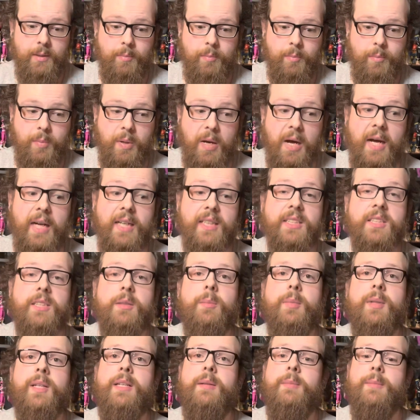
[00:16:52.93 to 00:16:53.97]

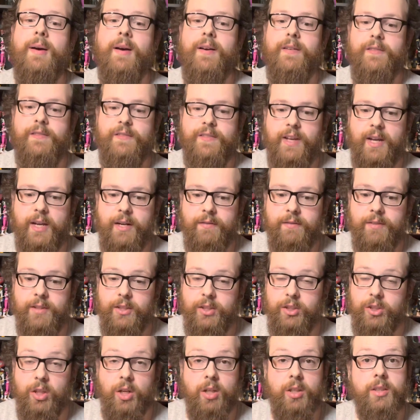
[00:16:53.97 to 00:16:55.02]
possibly my favorite
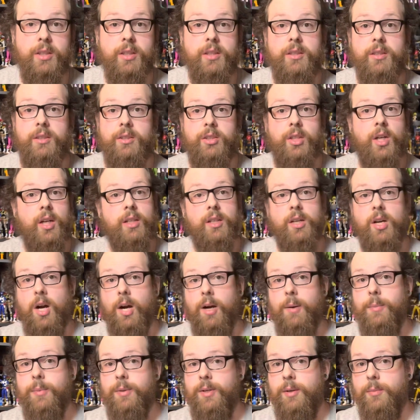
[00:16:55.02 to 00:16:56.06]
John
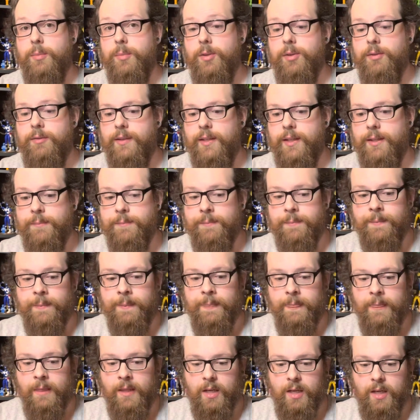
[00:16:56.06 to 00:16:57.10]
Carpenter movie,
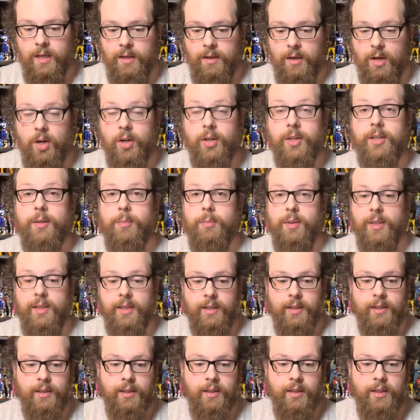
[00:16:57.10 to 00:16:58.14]

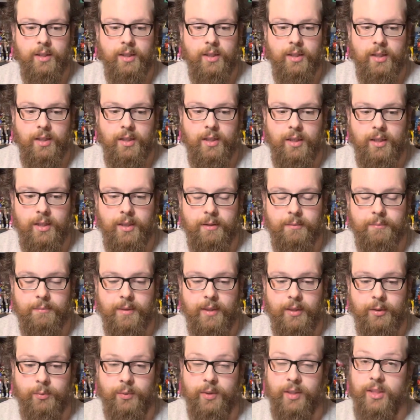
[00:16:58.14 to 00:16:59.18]
arguably.
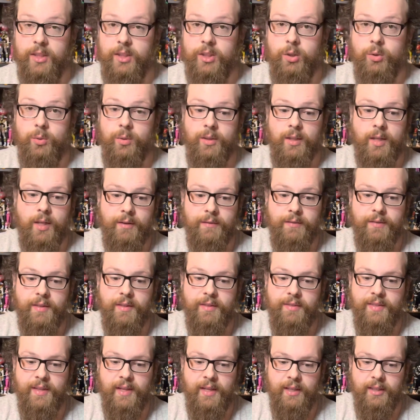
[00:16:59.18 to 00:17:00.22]
I really do love The
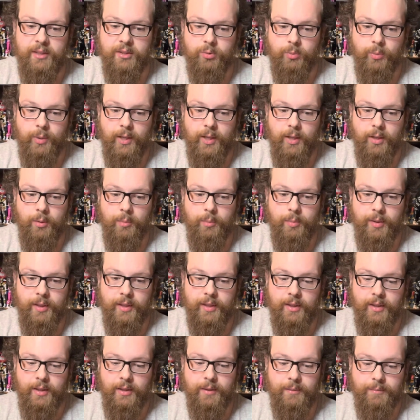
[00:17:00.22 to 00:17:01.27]
Thing as well, but
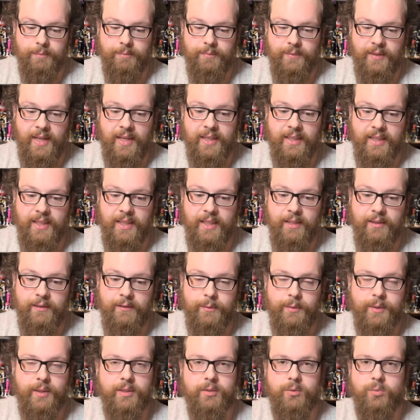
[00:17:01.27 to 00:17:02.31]
They Live,
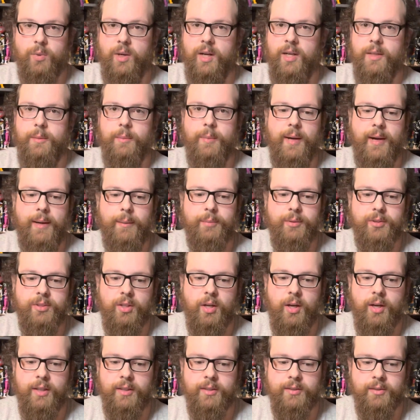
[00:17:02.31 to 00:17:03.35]
because Roddy Piper's
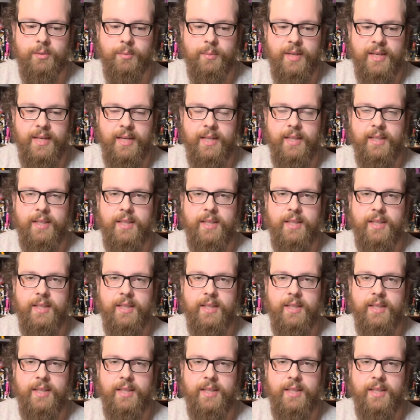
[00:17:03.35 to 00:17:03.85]
awesome in it,